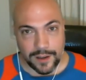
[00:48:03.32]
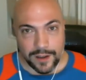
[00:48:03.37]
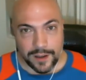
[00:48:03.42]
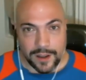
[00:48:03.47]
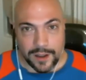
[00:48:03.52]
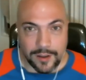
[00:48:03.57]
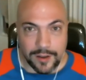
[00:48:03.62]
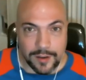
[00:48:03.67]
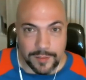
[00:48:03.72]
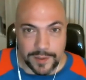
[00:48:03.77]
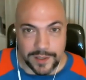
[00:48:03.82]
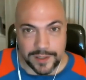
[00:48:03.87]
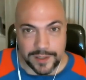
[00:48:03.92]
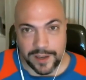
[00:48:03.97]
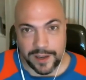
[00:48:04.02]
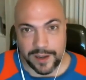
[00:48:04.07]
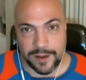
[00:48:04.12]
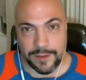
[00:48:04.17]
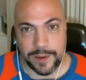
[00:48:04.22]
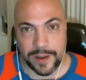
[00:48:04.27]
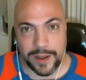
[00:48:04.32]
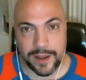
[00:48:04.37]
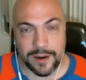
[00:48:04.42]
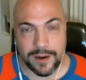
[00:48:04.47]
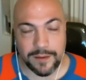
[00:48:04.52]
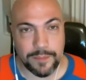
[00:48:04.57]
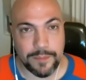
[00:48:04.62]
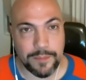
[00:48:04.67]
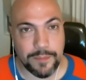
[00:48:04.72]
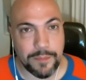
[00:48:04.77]
Alchemist mm. Camp had
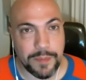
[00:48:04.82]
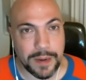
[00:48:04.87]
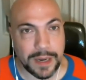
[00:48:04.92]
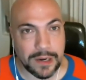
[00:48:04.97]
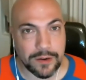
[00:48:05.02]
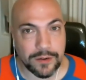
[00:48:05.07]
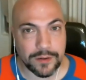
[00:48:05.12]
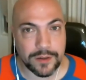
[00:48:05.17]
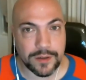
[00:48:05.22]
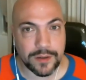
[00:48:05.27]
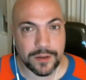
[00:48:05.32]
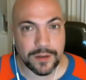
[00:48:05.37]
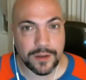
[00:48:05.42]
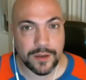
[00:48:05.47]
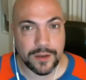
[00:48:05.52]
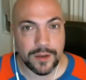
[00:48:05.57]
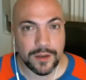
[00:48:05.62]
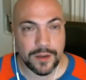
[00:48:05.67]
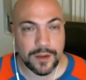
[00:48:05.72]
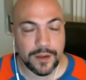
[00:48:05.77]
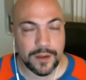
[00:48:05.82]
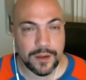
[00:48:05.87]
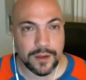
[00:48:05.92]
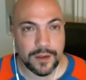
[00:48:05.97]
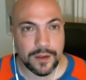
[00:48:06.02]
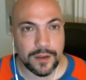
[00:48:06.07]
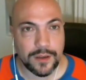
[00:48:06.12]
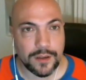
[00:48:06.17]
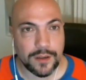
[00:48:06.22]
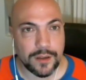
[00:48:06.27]
about
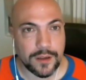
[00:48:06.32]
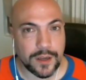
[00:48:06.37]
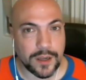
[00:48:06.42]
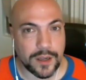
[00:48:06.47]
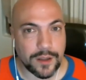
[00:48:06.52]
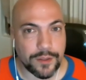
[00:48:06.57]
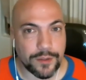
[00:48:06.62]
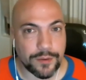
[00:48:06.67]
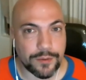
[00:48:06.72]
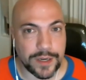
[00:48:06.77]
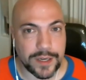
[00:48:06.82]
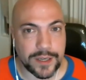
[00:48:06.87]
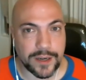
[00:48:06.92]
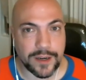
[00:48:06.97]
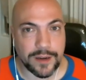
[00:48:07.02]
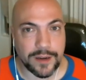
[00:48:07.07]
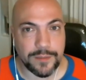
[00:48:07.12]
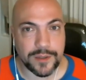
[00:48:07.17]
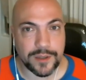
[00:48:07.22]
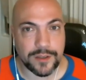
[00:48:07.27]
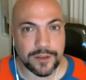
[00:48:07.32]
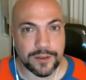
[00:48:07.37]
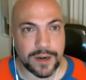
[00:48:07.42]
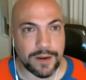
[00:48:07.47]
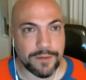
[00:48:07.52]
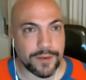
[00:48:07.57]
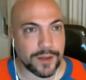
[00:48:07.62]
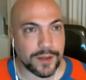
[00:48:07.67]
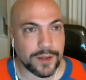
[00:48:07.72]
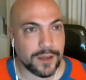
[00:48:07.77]
uh, three times the
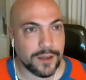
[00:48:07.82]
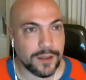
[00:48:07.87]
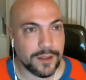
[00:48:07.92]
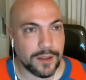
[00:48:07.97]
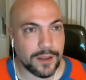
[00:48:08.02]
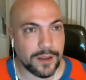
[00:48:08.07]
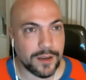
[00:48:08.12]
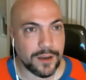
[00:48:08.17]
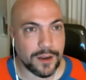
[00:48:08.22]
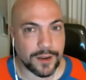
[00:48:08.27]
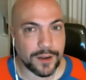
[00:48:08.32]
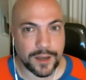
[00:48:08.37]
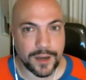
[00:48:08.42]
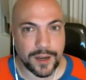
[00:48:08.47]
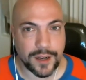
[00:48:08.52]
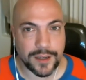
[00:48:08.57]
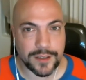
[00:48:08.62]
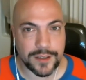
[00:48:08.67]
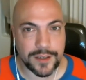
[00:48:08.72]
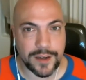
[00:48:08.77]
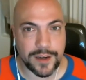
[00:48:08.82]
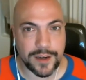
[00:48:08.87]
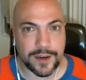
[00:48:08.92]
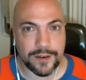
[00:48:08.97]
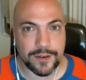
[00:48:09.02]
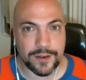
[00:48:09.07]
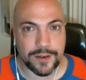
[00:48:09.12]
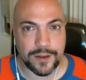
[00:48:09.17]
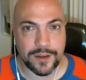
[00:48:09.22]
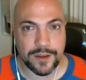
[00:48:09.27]
traffic that Nugget has
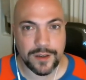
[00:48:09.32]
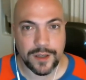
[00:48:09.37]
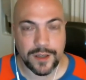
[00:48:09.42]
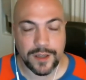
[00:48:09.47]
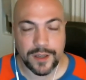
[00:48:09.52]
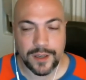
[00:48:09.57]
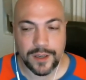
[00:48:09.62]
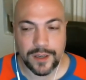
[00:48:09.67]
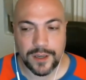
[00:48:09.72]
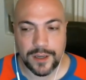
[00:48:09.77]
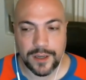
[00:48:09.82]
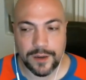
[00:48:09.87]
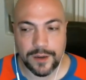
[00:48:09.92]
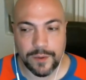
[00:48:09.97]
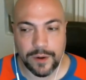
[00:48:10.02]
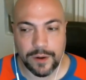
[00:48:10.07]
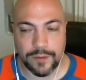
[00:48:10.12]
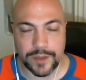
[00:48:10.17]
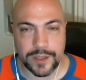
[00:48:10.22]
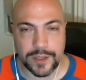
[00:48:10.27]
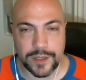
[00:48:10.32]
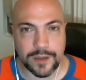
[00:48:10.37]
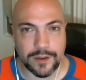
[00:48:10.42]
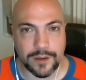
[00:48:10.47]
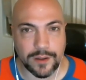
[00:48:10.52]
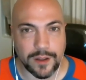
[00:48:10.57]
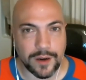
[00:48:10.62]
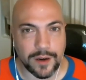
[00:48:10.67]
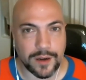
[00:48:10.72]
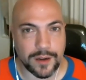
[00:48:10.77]
now, uh, when I was
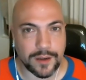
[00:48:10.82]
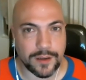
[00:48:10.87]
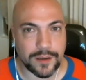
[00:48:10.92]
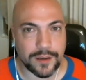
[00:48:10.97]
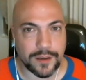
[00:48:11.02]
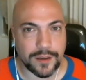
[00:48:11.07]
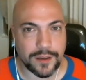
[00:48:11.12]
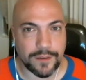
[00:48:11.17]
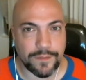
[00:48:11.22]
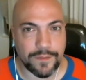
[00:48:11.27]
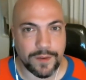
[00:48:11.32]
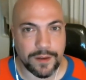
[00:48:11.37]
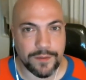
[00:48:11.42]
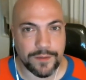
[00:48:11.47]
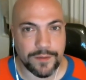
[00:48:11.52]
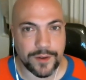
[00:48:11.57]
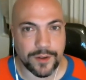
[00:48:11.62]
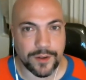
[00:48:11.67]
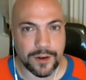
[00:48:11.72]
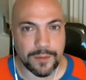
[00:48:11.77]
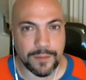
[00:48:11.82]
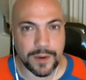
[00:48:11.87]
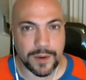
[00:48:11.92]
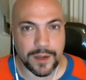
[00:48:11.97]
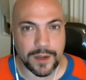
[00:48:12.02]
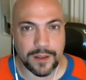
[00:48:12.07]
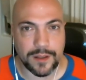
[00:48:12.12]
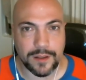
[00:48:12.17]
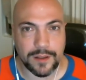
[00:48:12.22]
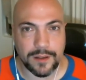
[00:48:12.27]
still on a, a five dollar a
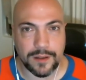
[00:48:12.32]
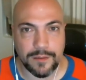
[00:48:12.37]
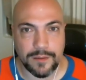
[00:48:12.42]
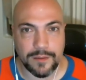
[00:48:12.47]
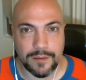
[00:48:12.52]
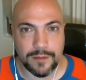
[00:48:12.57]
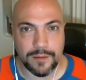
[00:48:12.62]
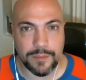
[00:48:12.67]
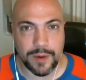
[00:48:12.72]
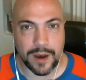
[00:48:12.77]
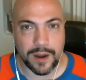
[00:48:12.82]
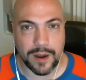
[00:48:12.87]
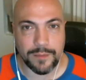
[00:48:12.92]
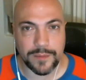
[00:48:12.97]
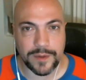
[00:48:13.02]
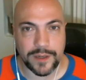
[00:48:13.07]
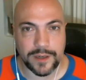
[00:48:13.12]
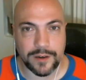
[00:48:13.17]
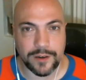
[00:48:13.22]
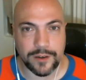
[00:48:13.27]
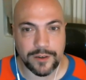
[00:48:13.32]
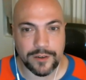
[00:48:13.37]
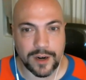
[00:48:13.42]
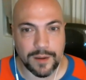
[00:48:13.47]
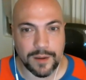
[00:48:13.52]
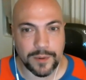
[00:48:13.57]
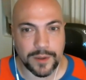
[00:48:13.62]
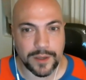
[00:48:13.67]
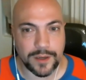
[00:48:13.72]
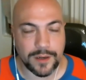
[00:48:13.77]
month bottom tier
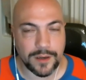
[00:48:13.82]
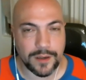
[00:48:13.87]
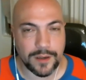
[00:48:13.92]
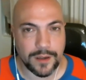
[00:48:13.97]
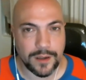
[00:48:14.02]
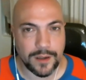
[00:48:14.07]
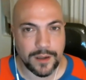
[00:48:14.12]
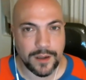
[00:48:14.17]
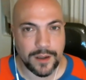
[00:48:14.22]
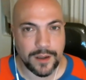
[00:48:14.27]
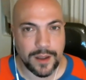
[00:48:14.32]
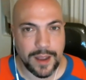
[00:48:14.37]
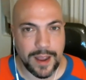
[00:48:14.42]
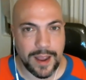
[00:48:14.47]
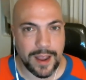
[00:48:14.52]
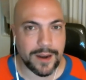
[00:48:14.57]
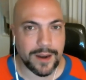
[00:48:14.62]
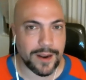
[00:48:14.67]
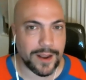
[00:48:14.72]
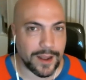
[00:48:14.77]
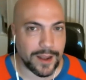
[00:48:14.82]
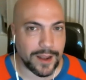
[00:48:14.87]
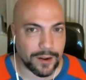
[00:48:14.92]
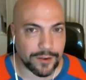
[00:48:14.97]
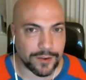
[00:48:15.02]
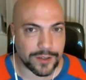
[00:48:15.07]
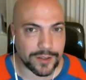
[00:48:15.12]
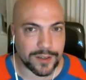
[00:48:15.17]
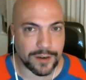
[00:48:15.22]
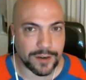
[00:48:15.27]
droplet, and I had
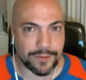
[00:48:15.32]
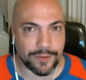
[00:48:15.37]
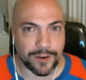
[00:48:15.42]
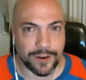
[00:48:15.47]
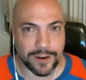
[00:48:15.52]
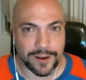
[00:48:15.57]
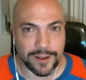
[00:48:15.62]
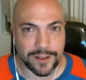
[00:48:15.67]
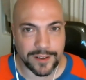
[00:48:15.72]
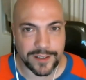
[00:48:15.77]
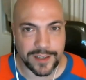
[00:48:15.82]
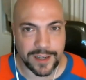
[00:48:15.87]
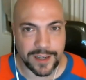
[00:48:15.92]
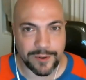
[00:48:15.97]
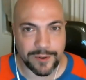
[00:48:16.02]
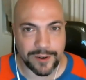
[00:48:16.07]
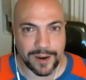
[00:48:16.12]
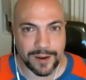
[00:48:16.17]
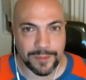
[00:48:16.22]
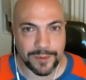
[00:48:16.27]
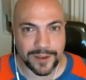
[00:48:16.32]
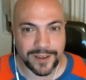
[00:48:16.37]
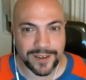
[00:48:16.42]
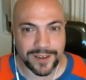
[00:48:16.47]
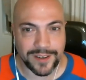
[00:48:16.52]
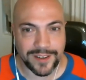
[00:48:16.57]
other stuff running on the same droplet.